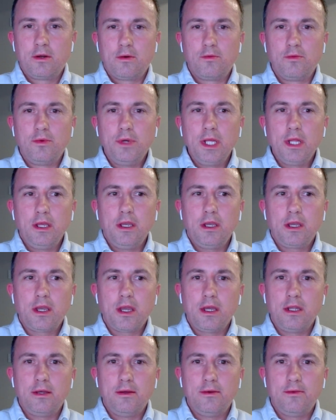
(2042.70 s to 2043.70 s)
really
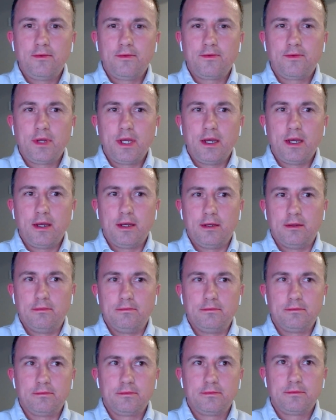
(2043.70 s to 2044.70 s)
kind of
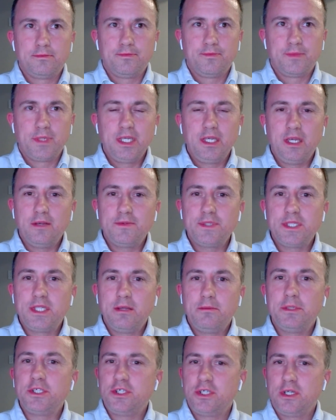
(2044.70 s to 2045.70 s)
gives
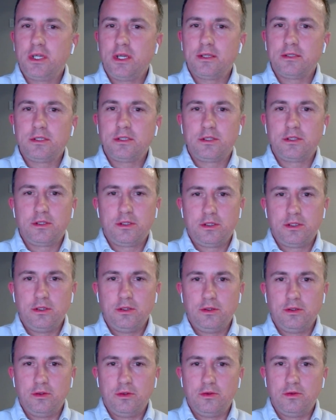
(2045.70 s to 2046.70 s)
them a chance
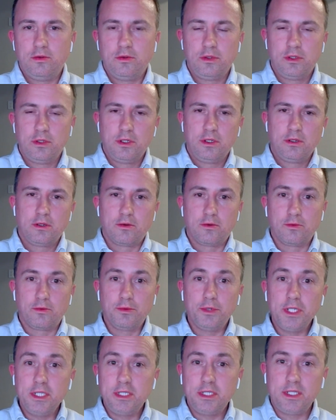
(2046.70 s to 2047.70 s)
to
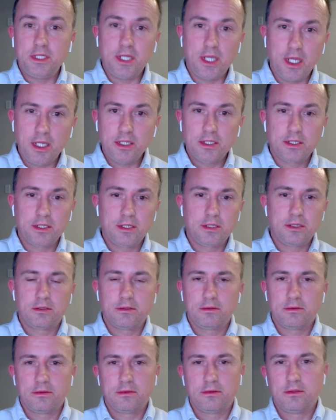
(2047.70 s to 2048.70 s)
restate.
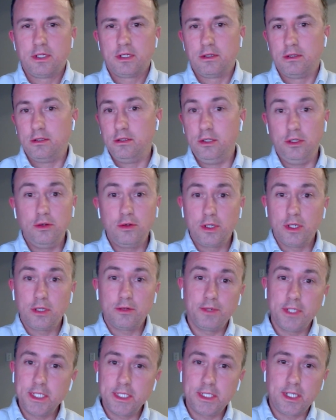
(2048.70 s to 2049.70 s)
You
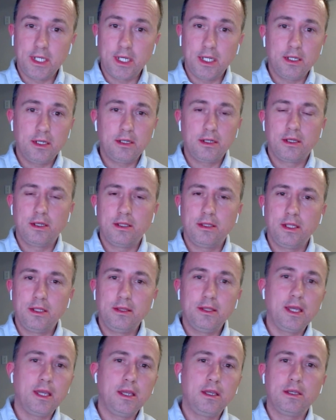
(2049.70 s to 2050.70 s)
can restate it, and
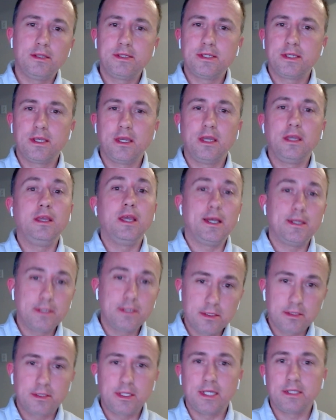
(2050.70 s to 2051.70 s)
then they can say,
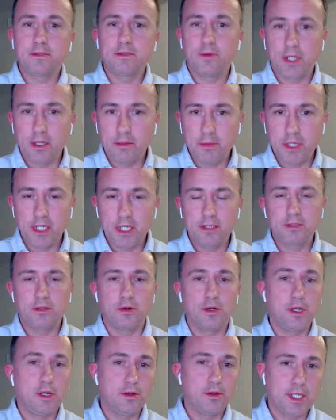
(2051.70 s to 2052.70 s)
yes, that's what I meant,
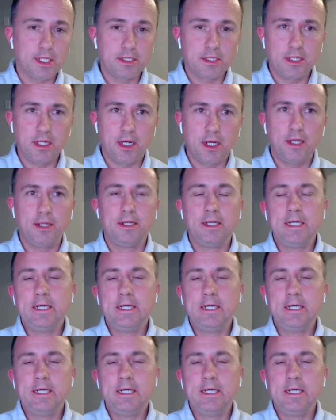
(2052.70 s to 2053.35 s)
or no, that's not.